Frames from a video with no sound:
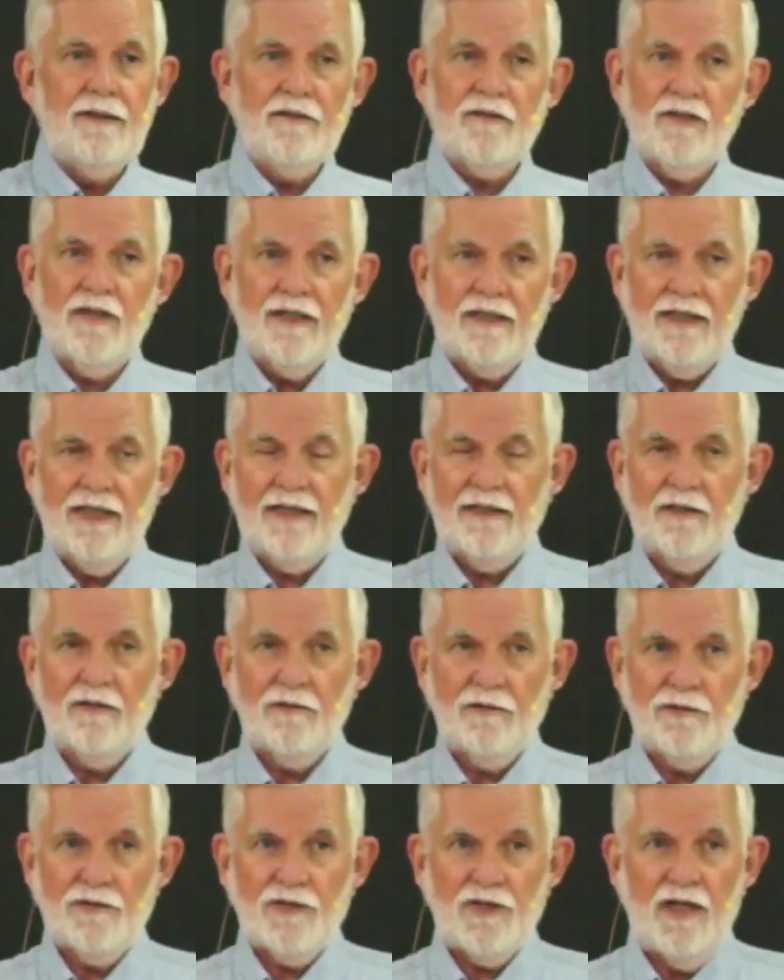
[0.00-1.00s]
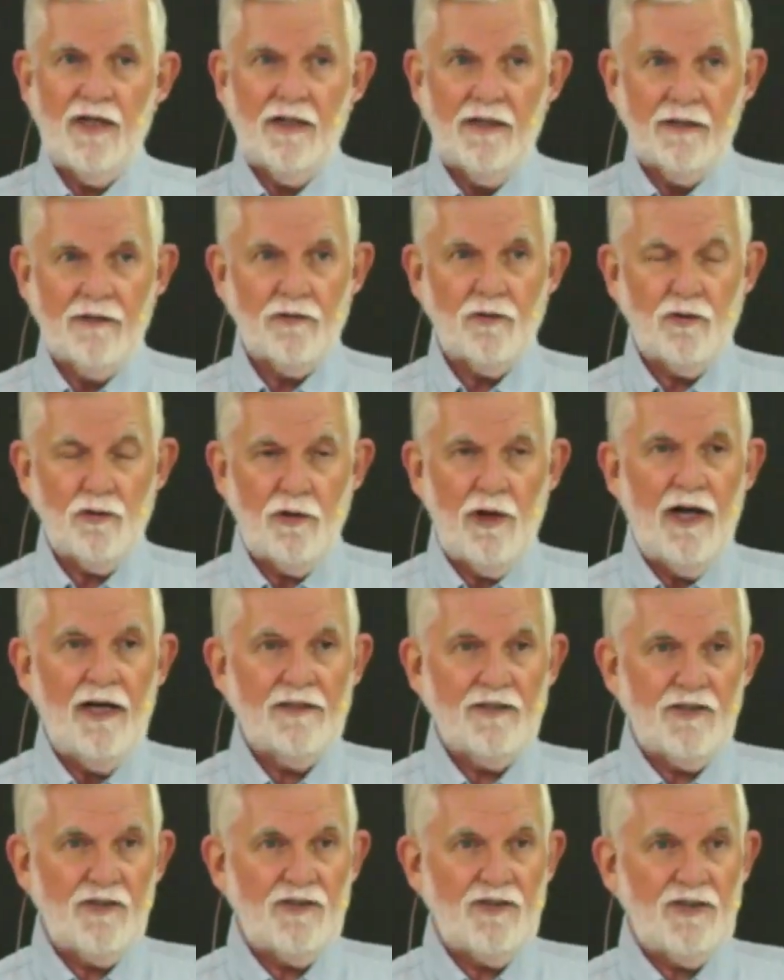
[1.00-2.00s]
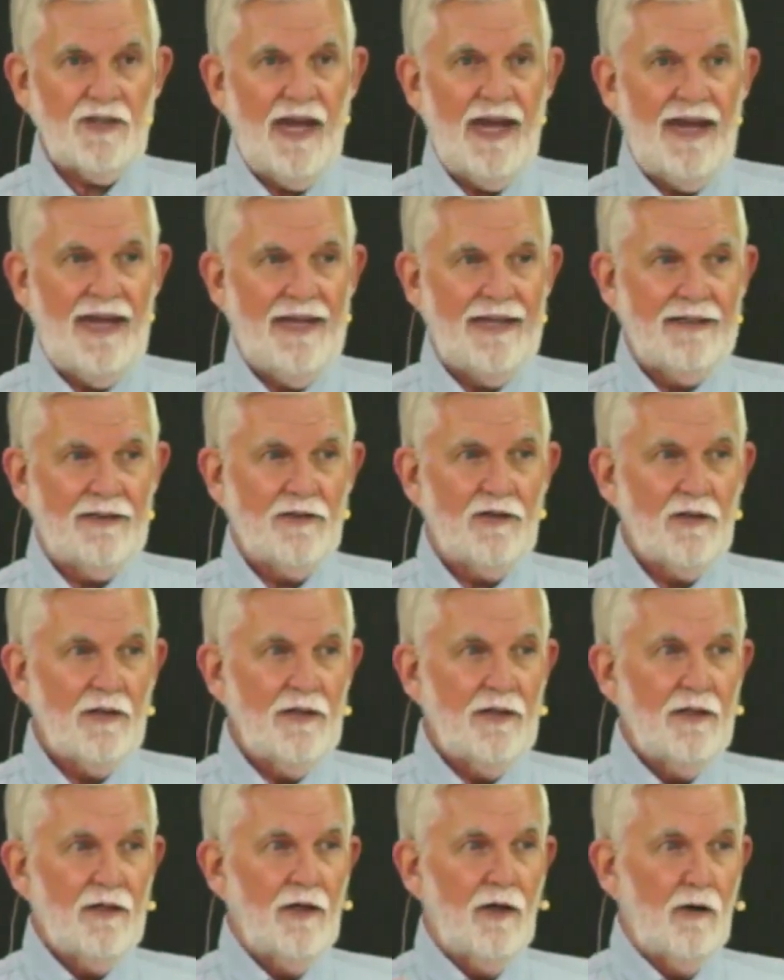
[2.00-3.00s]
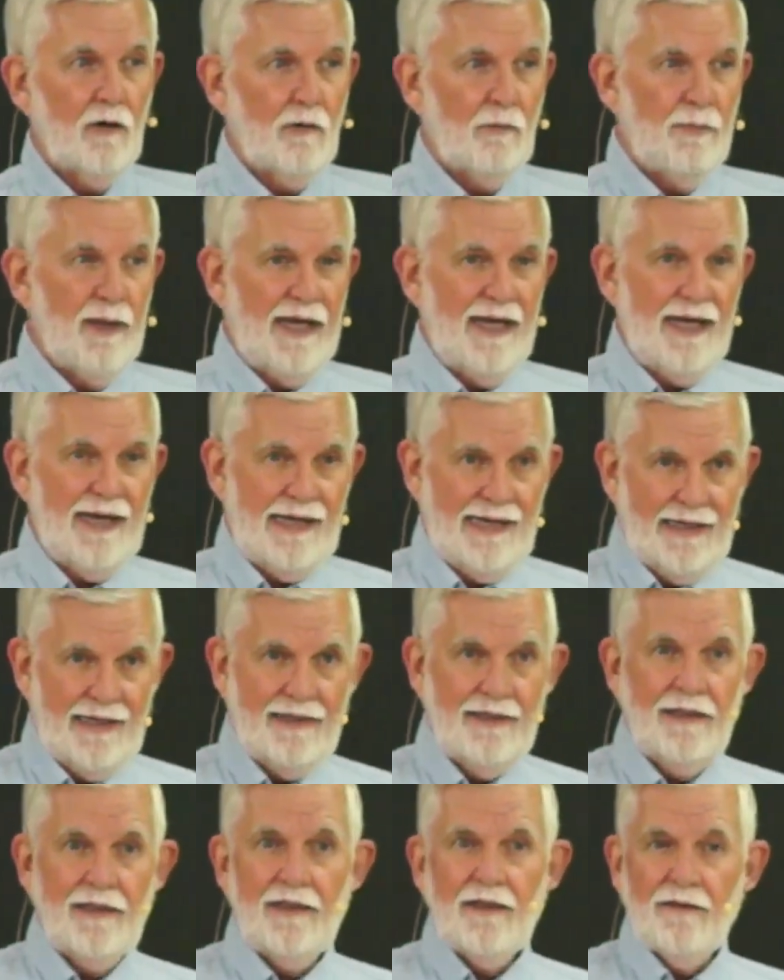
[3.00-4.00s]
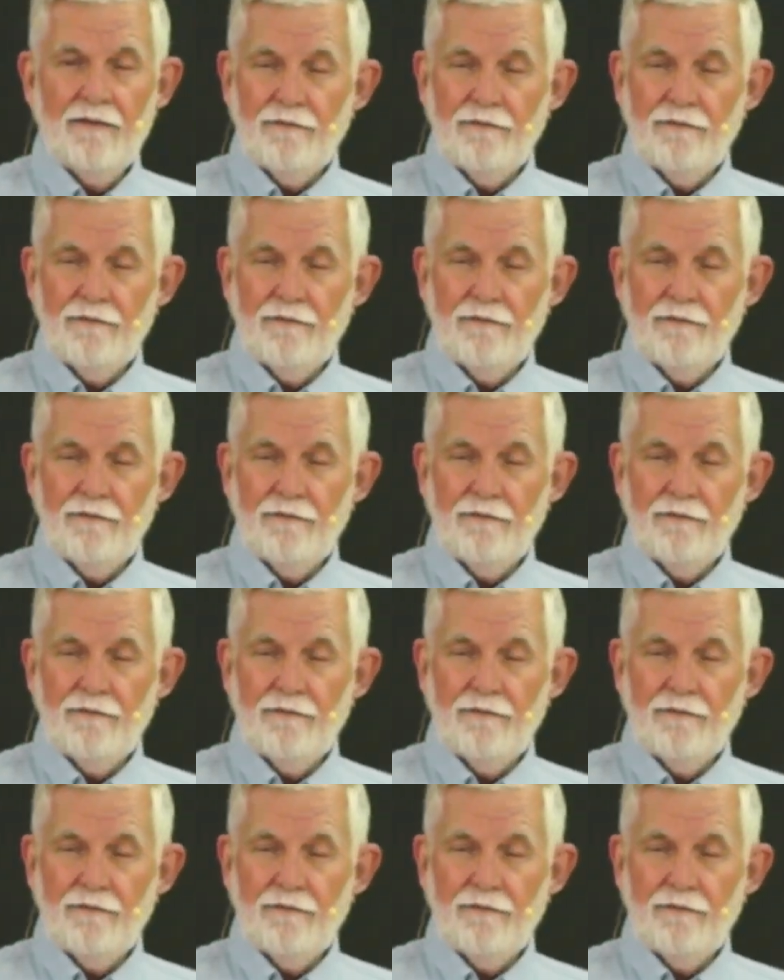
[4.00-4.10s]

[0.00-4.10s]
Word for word: It's like that old song trust and obey,